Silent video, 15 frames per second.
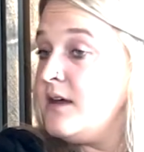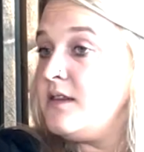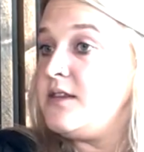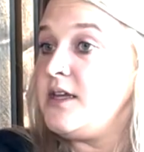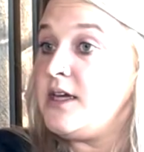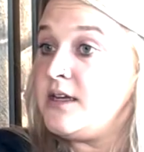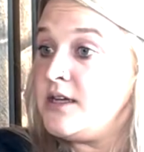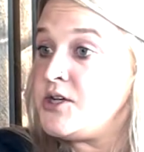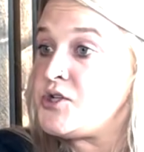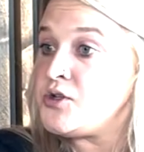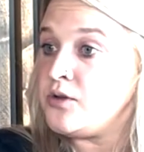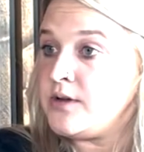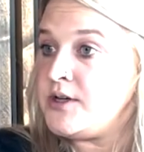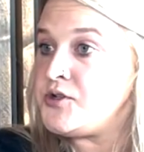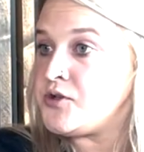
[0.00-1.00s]
The
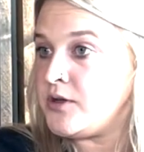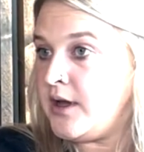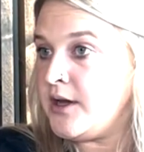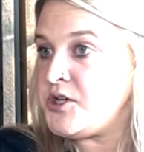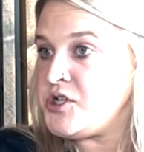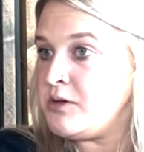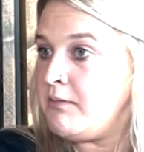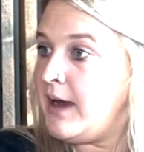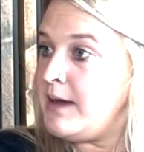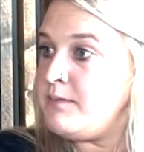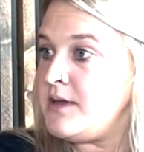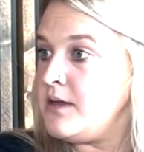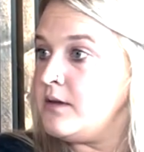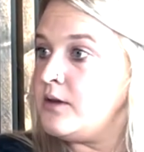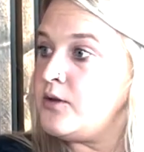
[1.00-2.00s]
initial introduction might
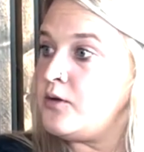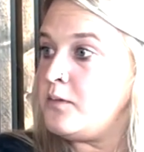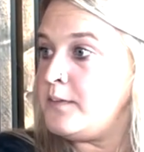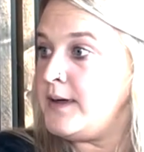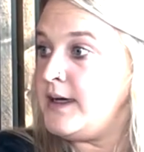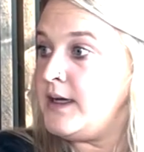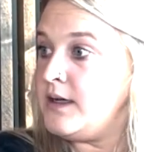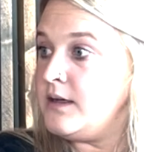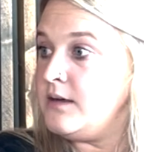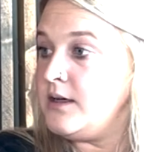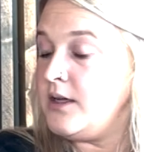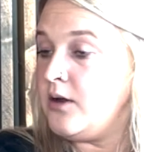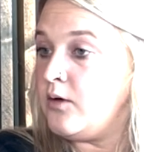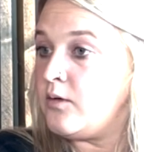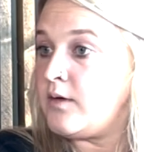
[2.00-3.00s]
be a little bit,
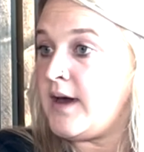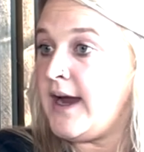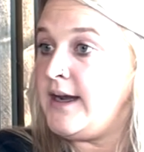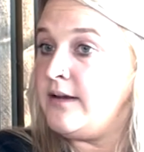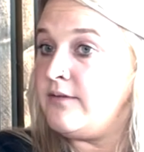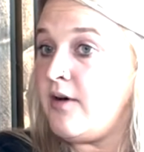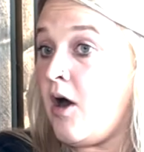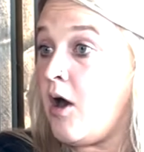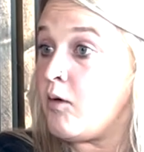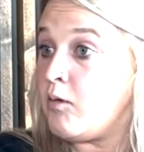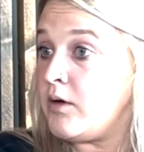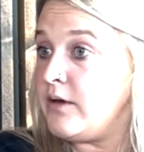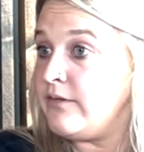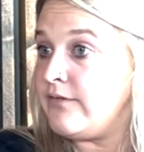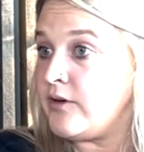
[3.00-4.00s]
kind of
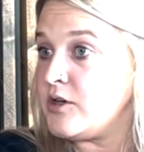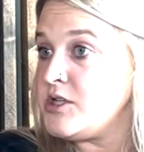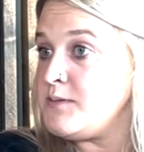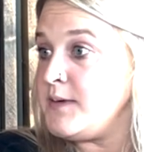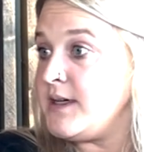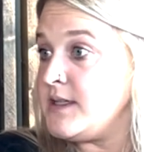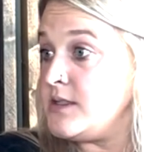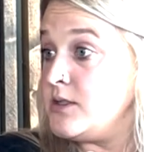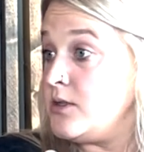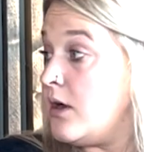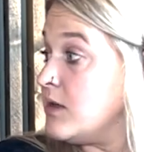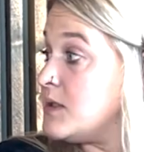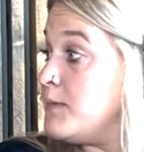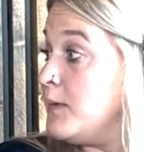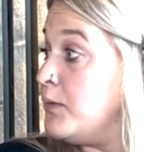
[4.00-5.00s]
awkward at first because the
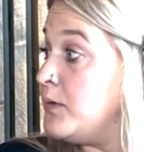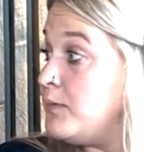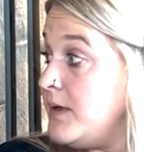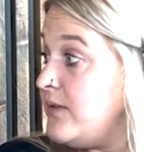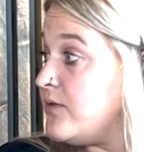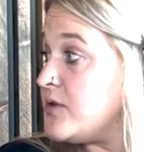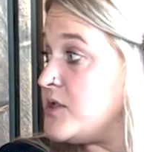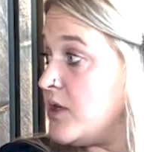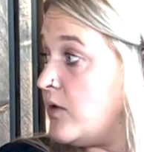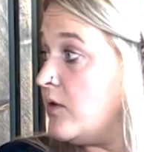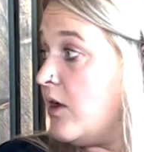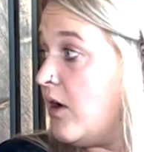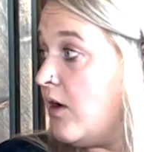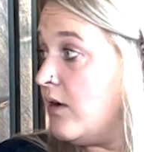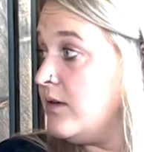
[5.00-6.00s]
dog's been with me for so
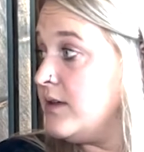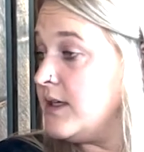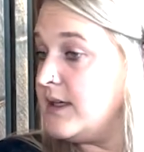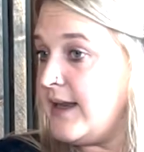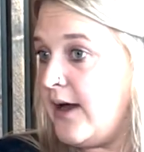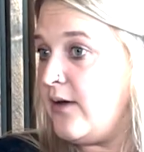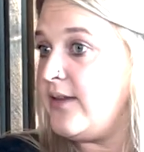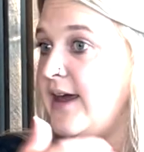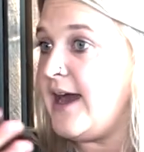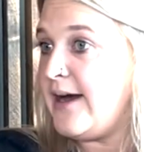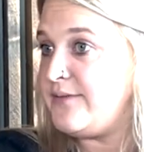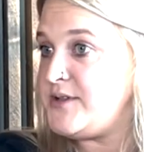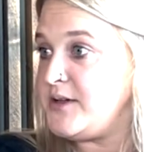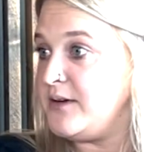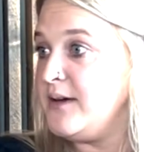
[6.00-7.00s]
long that now they
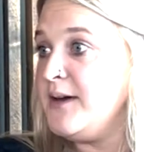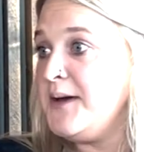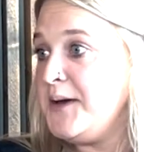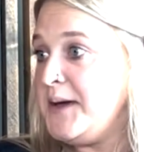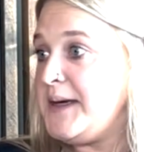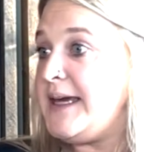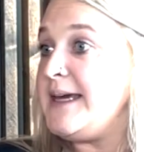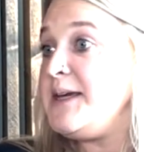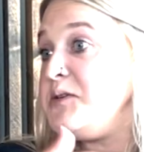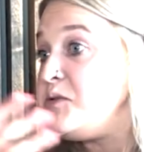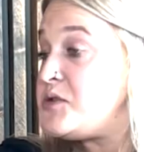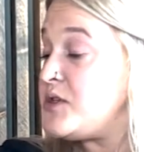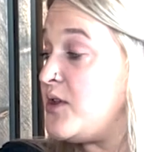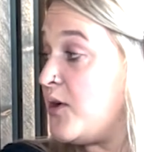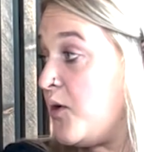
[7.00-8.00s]
have to get used
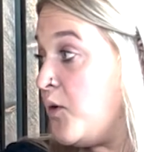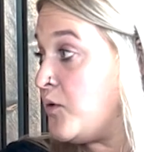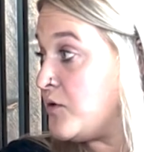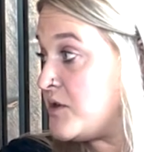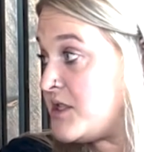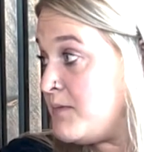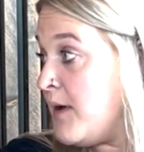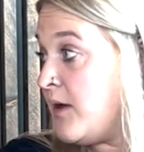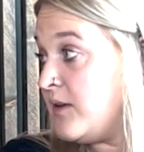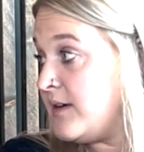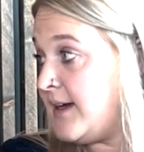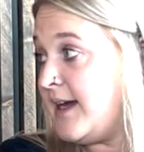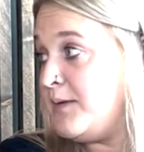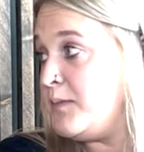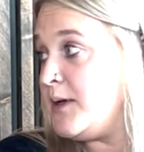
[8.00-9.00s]
to their owner's smell
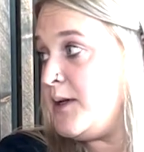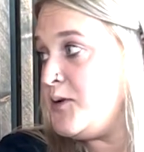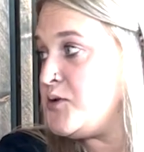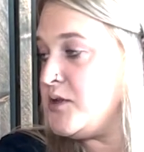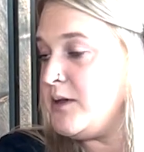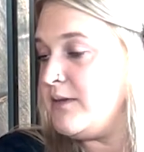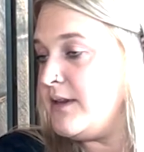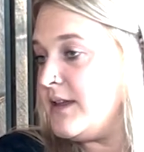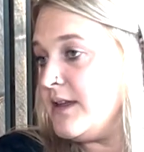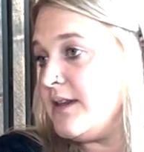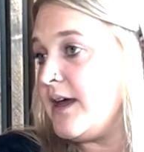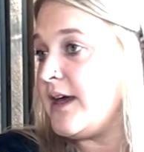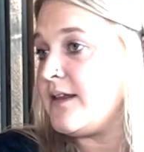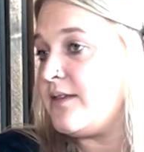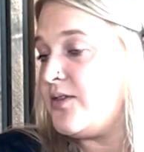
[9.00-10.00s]
again. But usually within
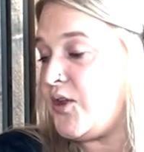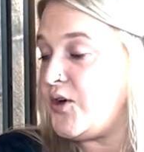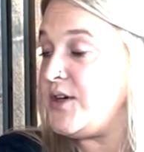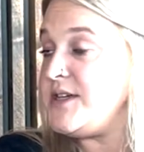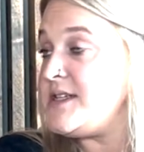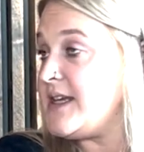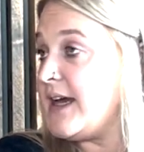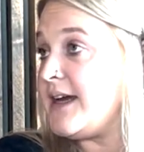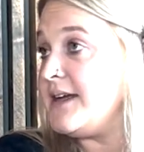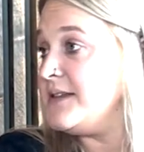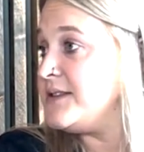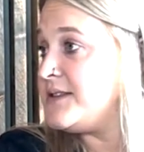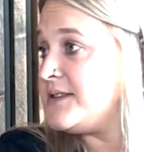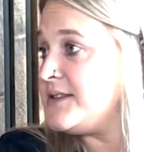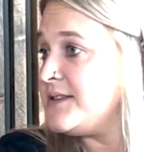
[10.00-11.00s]
like 30
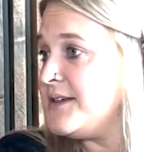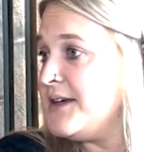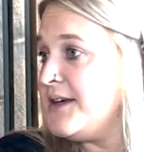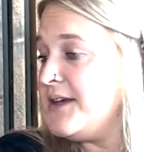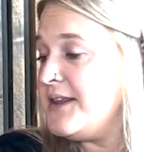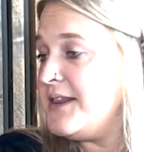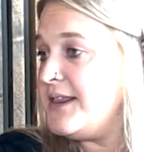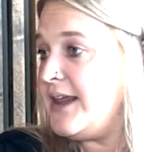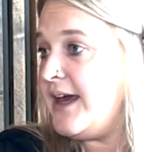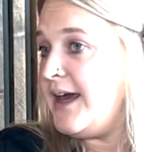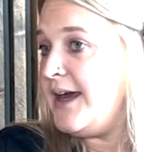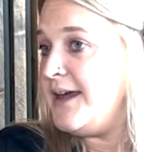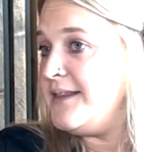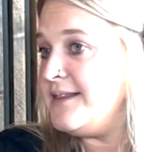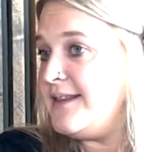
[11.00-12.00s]
seconds,
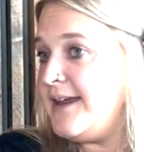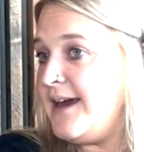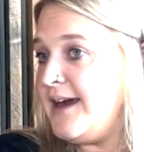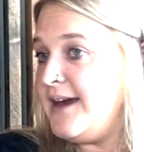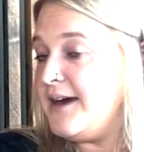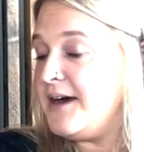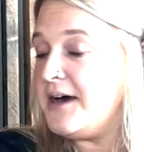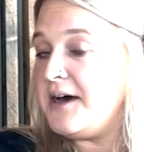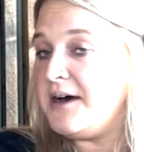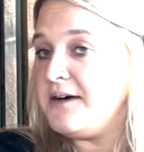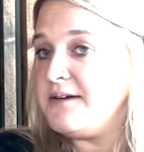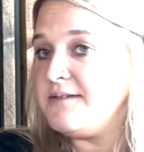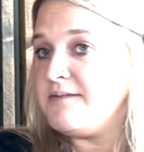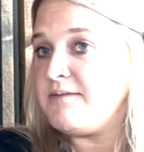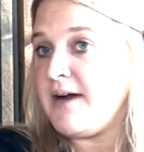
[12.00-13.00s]
they
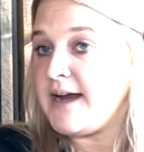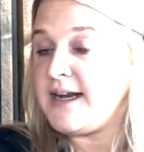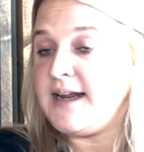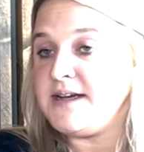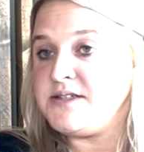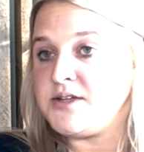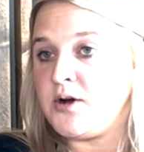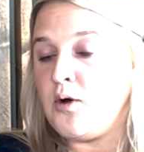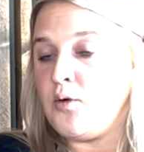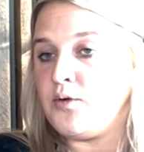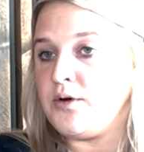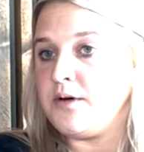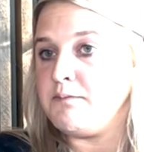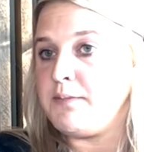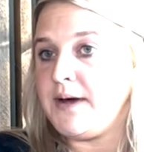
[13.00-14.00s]
recognize their
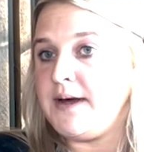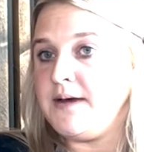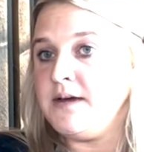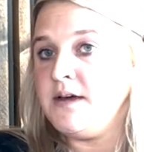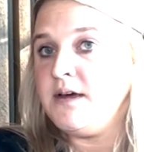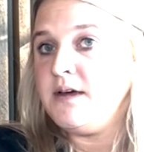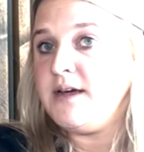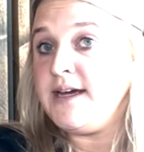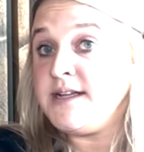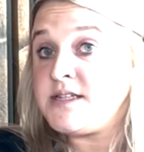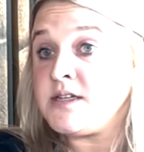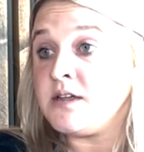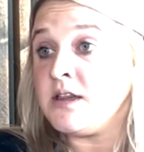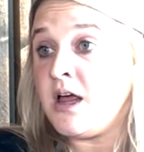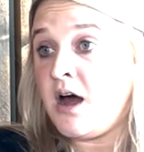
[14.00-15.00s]
owner. But it's
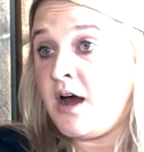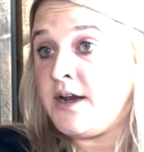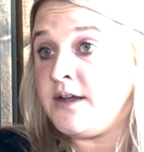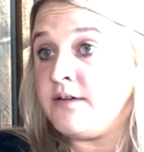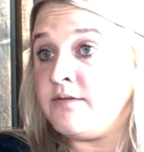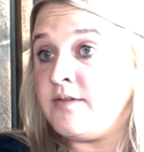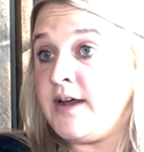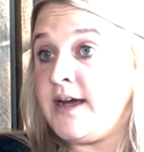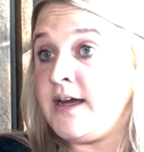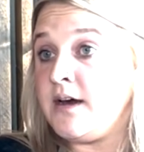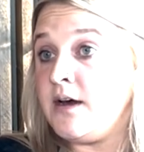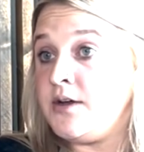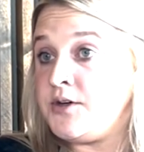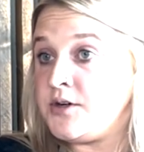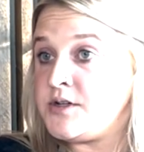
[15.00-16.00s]
a lot of like
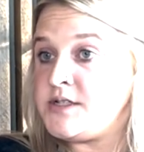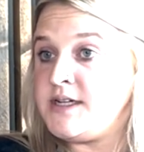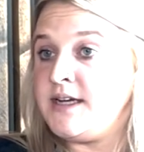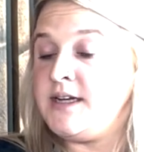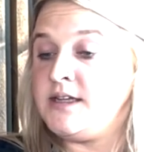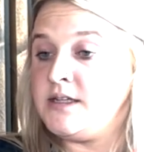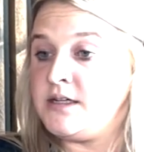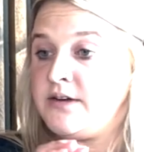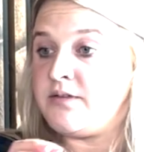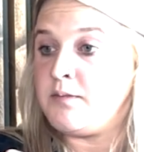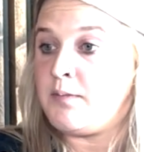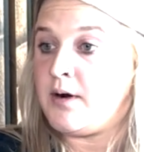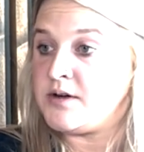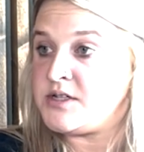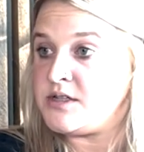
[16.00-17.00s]
understanding the different
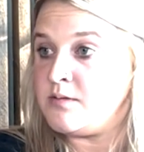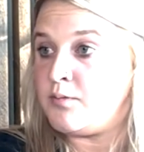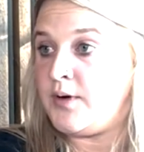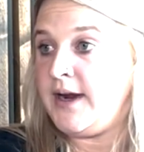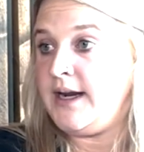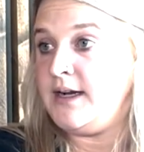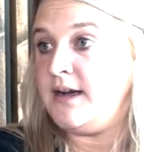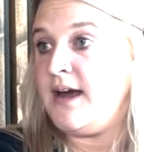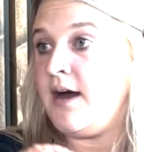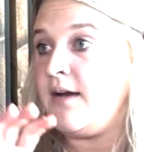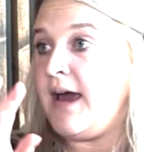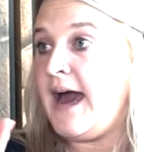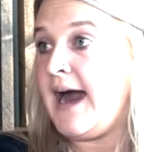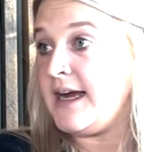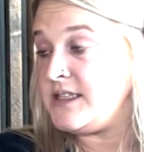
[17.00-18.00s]
parts of the brain and how to
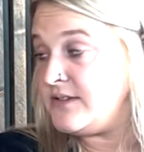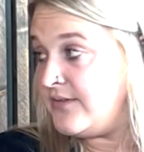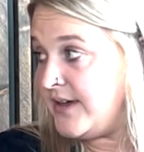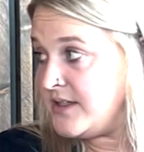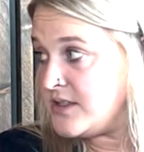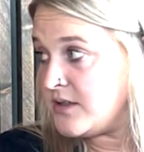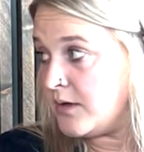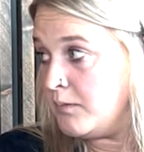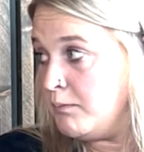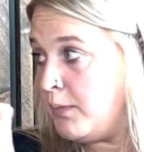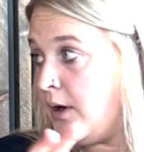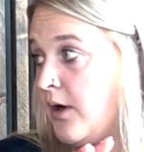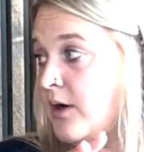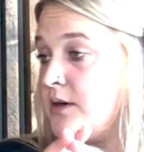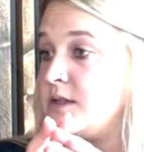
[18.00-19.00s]
activate certain
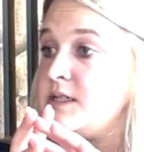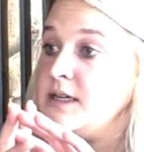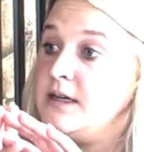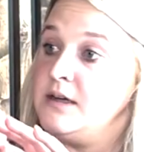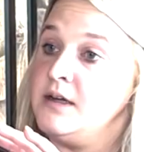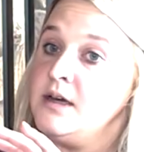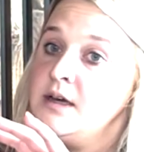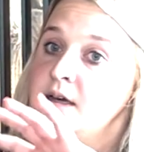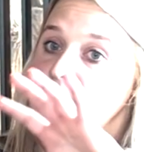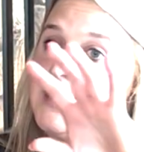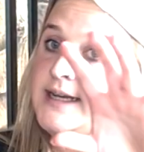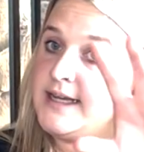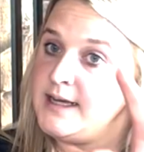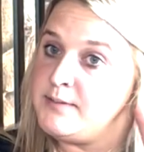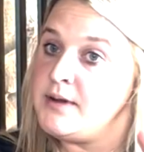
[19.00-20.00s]
parts and
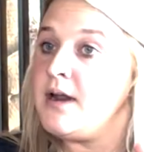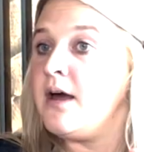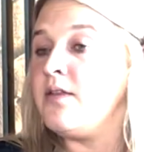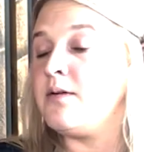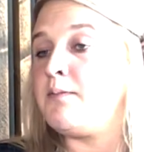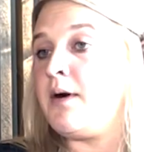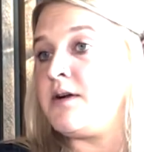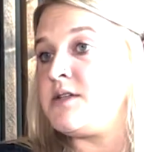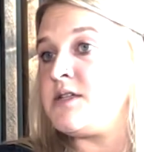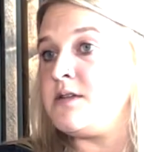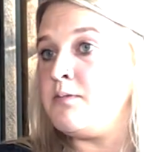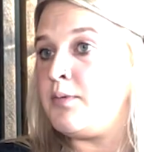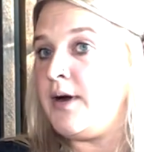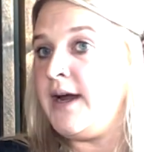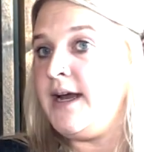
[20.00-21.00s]
inhibit other parts of the
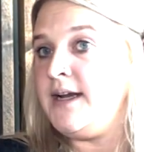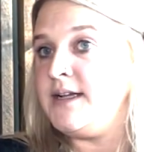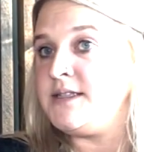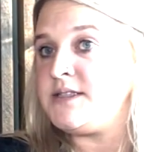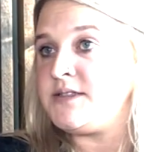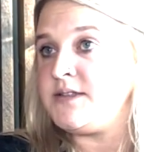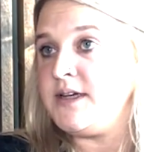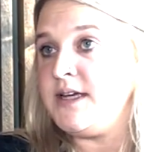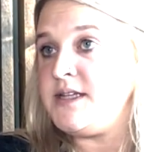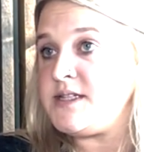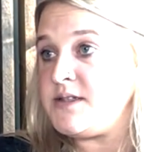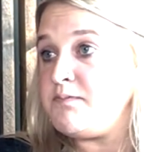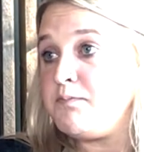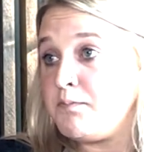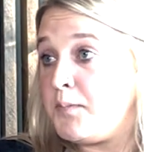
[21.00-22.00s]
brain.
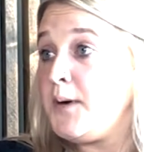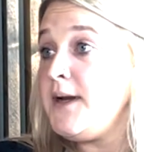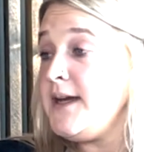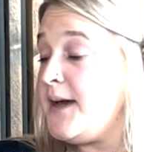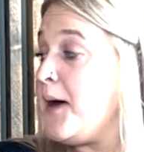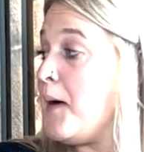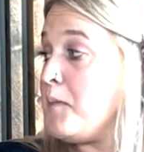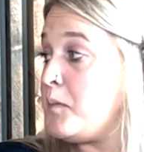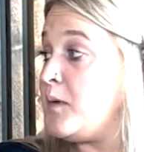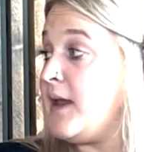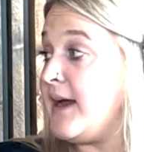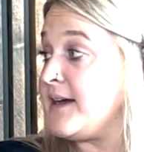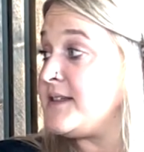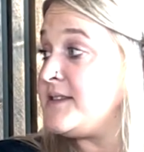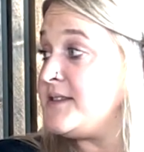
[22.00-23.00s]
It's pretty
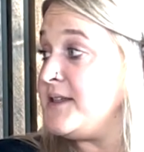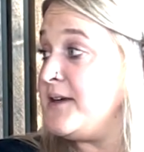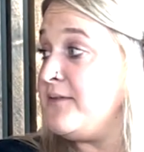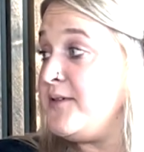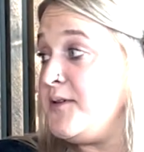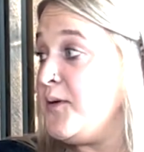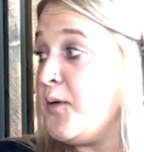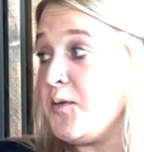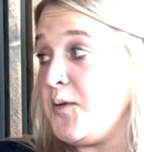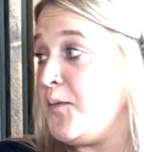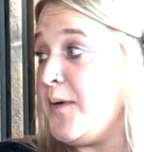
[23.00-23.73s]
complex. If you don't know